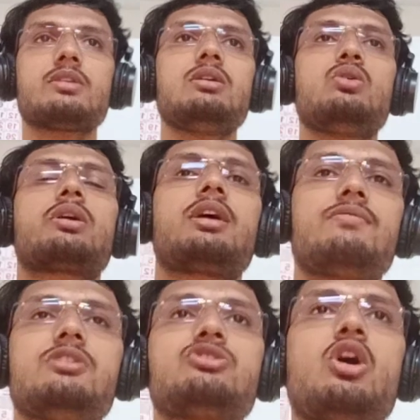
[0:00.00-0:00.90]
Okay,
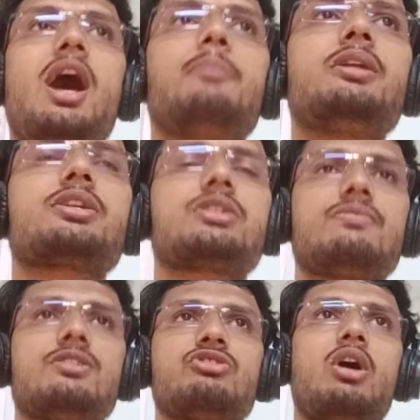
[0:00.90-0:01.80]
we saw abduction,
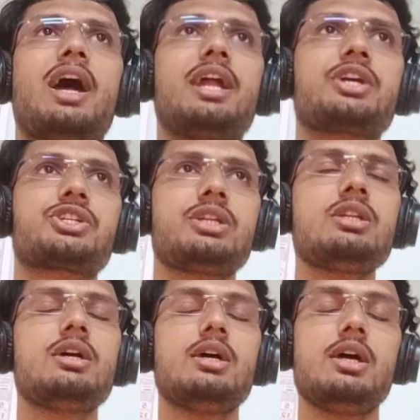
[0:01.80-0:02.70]
we saw adduction.
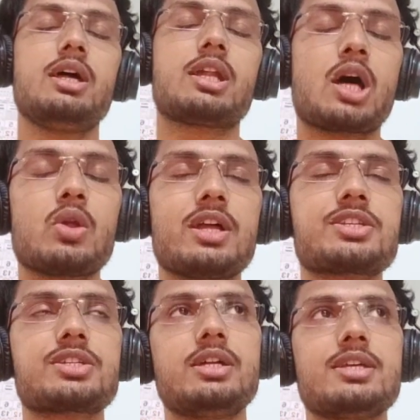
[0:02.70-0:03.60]
Now
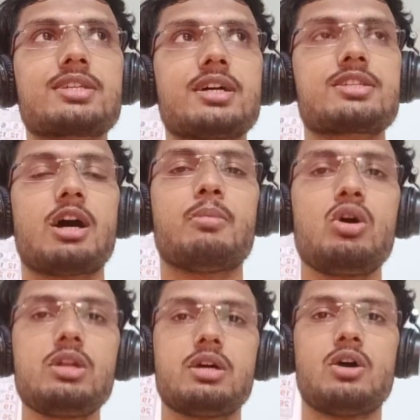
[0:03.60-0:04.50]
let's discuss
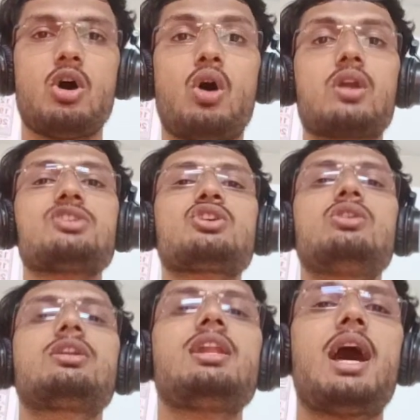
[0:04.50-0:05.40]
about
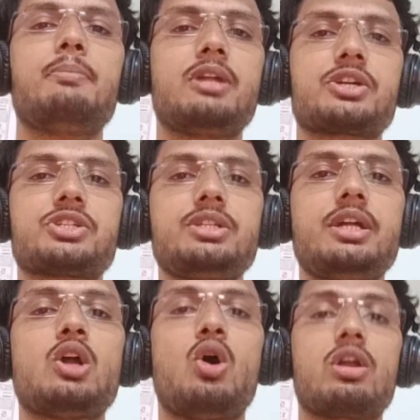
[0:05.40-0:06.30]
horizontal abduction and
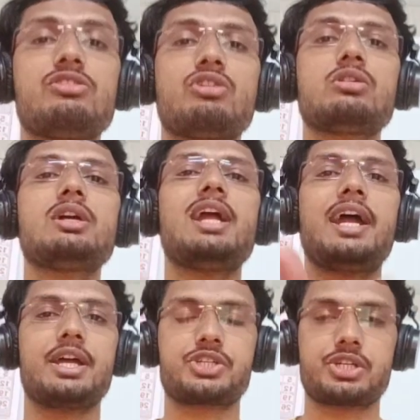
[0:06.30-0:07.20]
horizontal
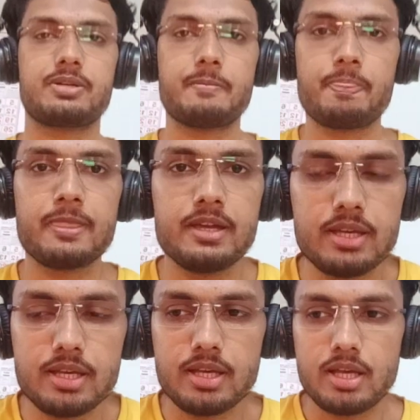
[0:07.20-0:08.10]
adduction.
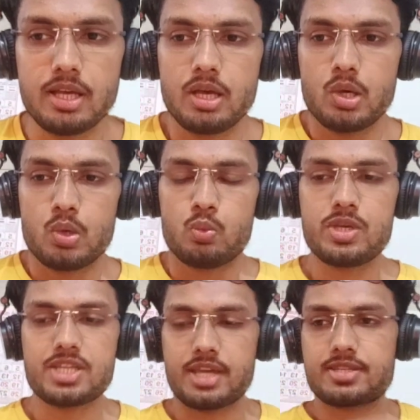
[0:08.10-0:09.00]

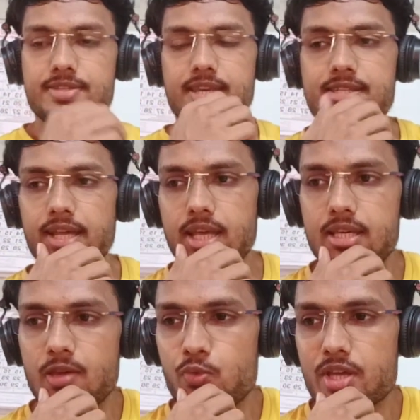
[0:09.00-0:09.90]
Which exercise can I
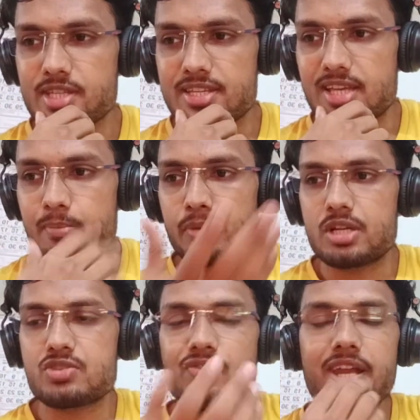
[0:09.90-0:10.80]
give you as example?
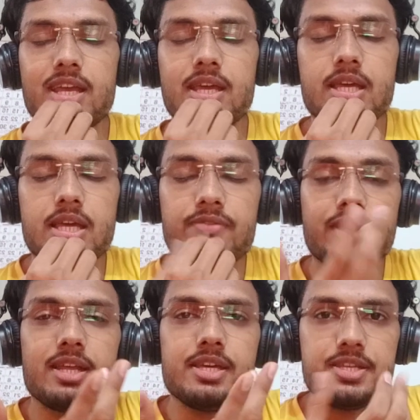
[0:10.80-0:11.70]
It's
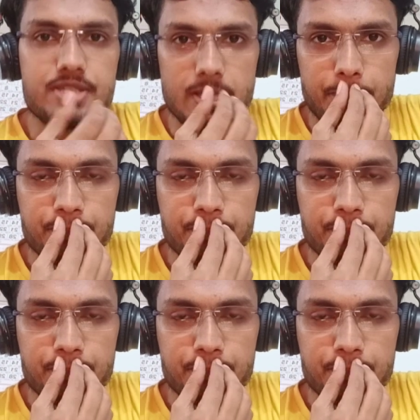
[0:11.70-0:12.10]
very easy.